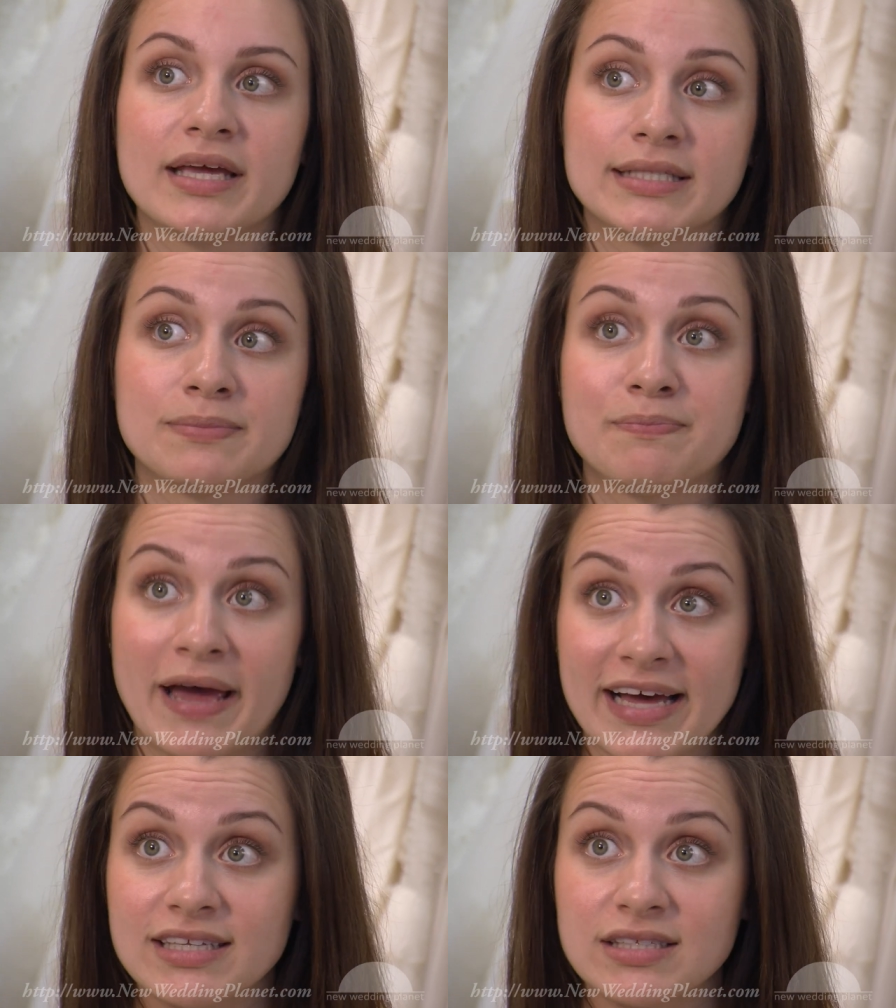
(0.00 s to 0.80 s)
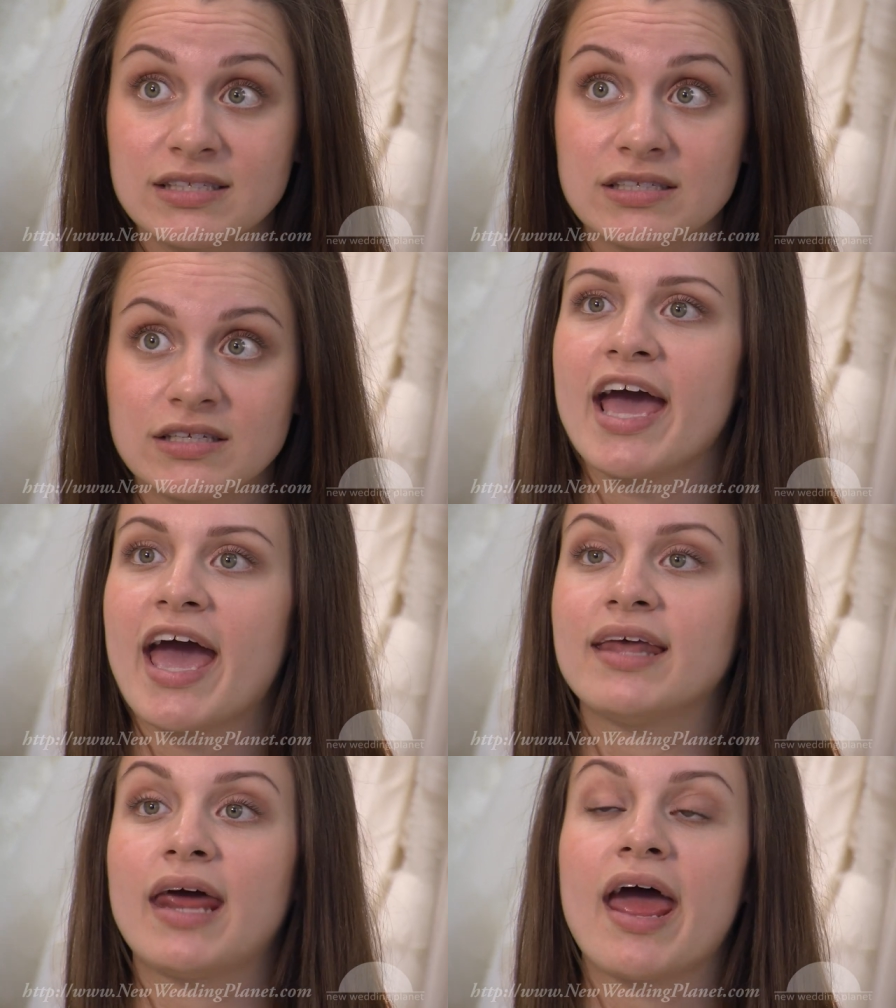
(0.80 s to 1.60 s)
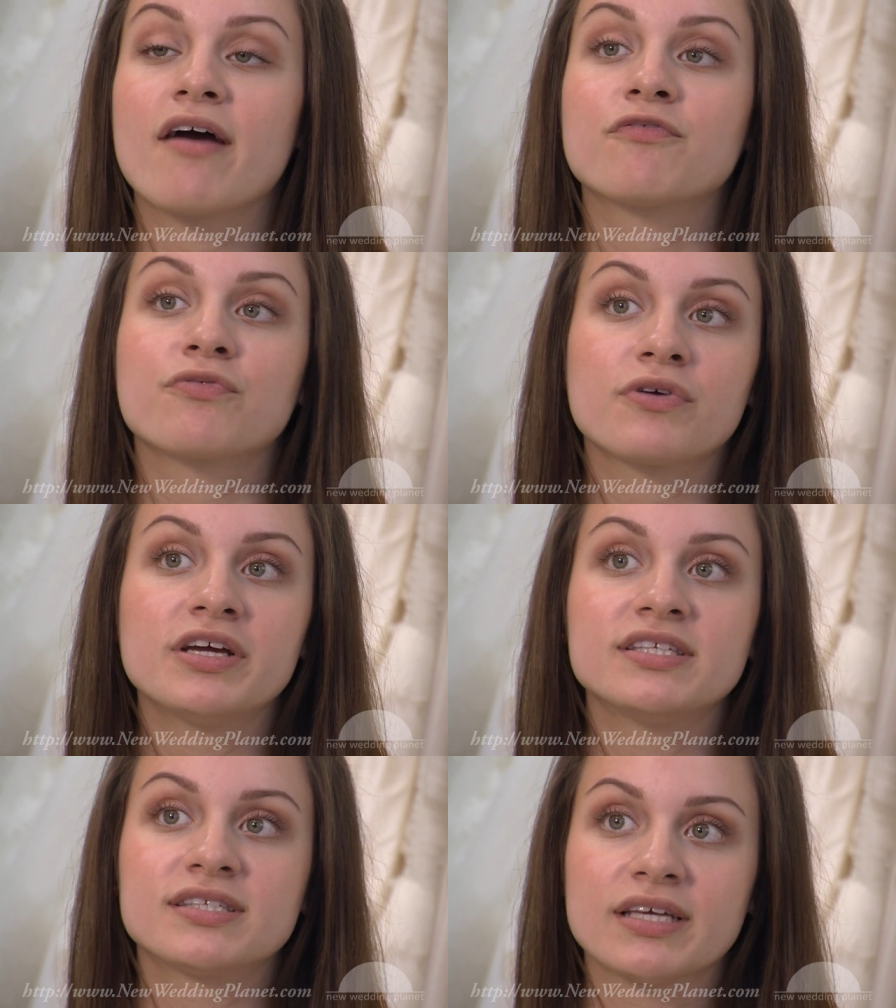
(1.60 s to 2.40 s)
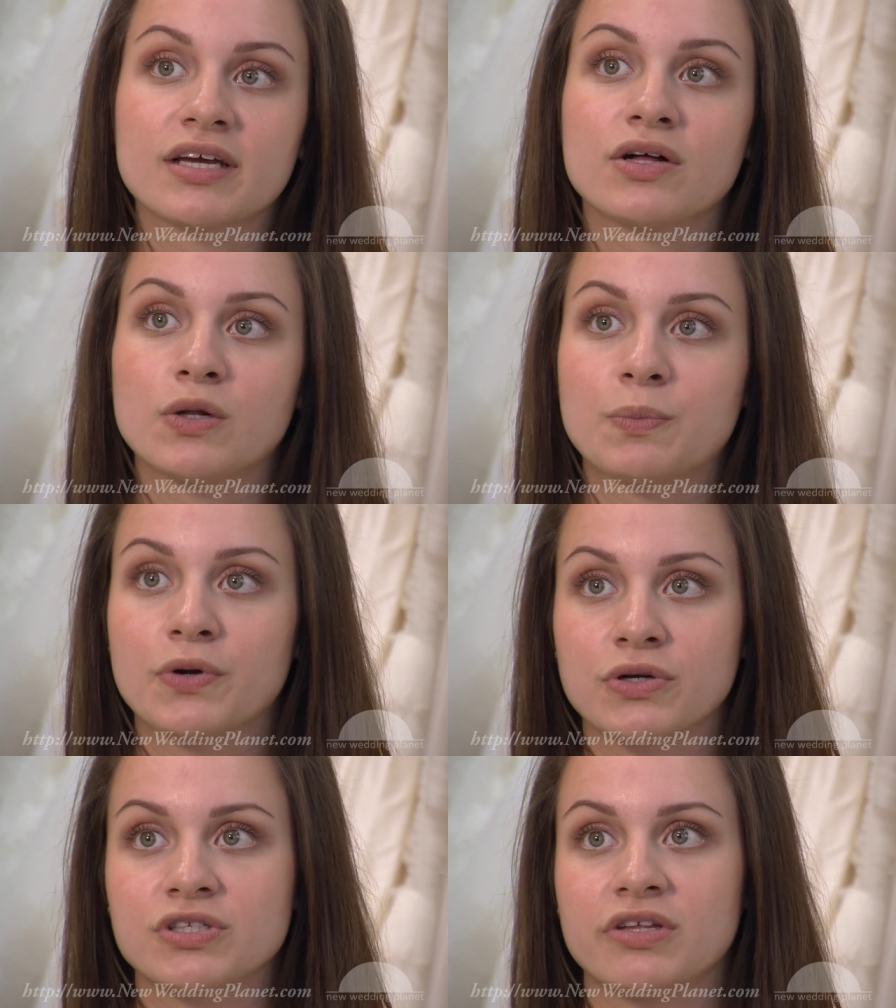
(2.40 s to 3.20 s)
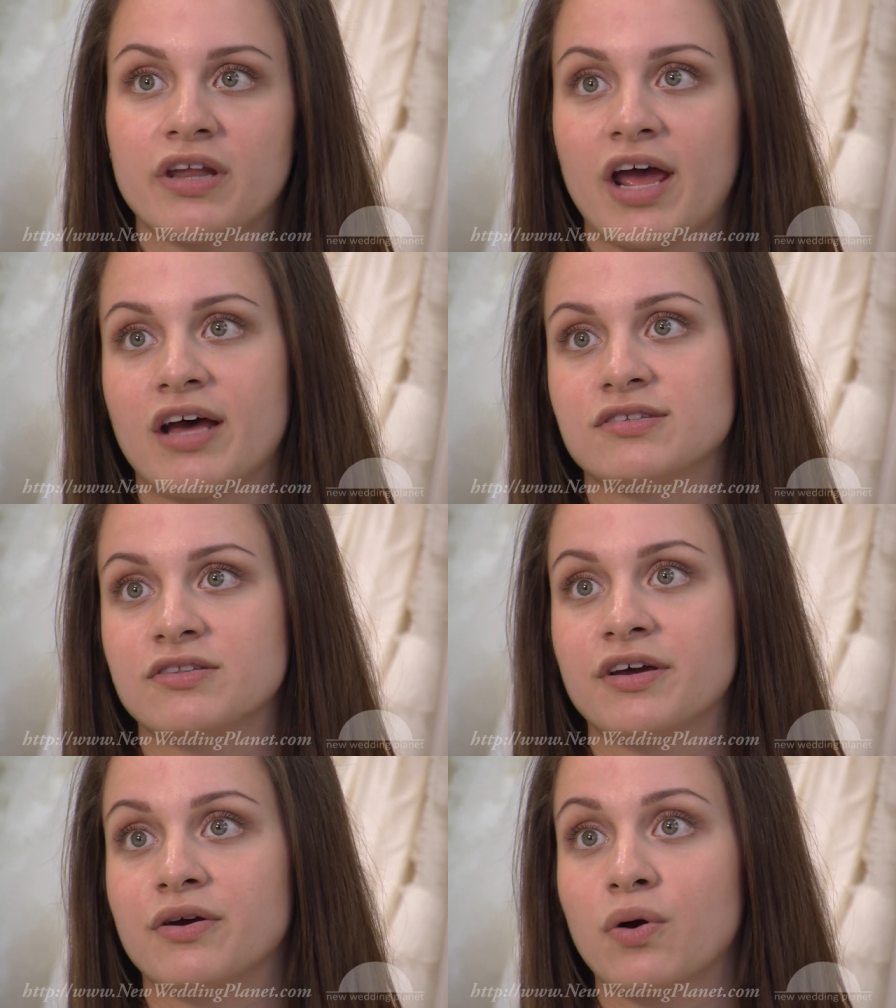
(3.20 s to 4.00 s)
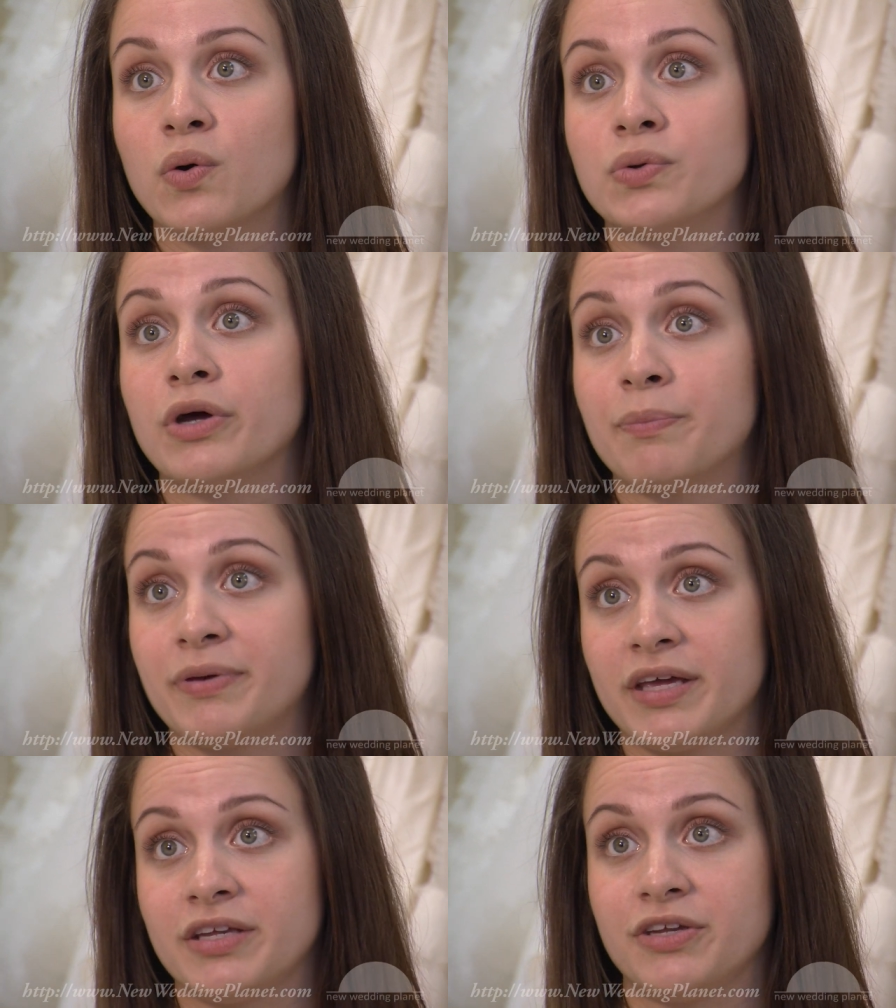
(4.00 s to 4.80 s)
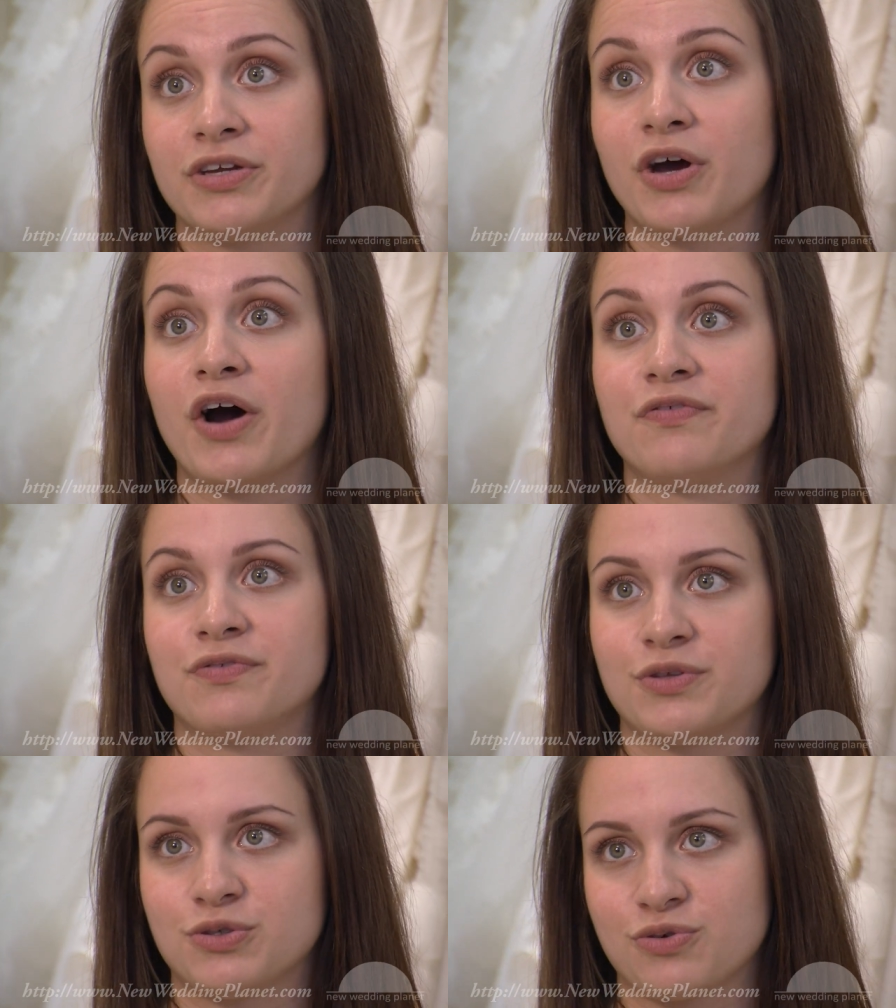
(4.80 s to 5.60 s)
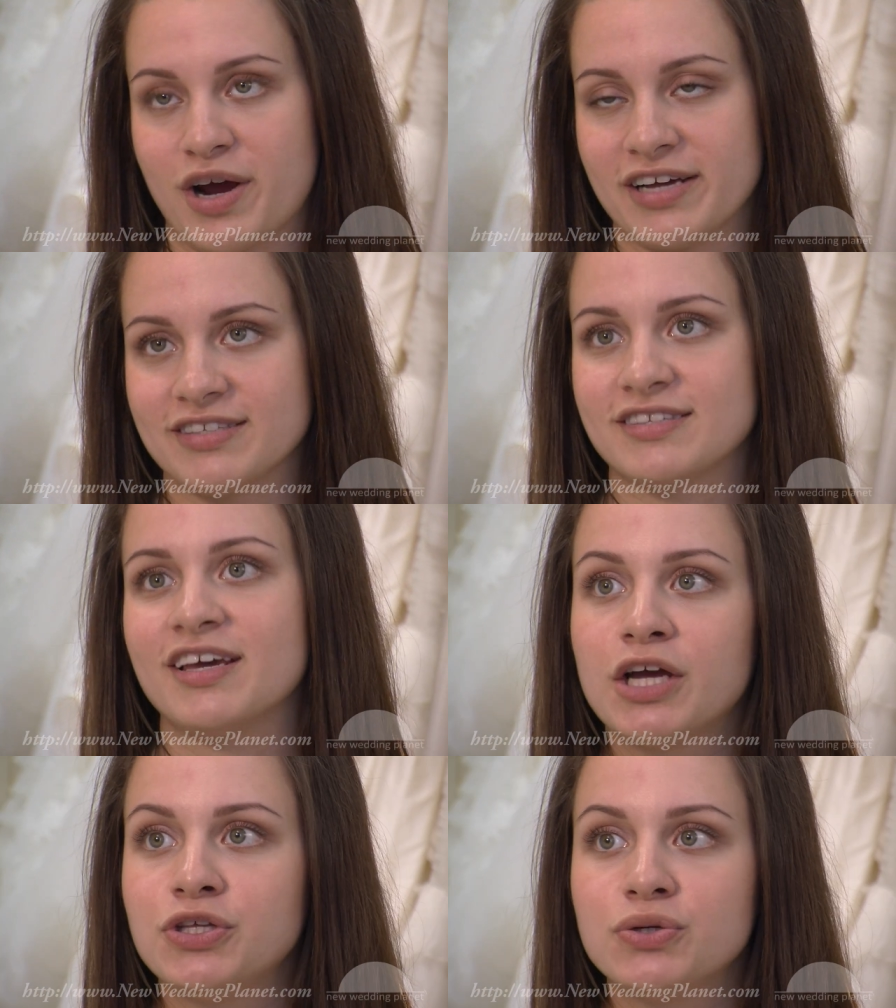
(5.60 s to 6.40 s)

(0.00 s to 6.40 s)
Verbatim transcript: is best, and every single person has their own opinion of the dress.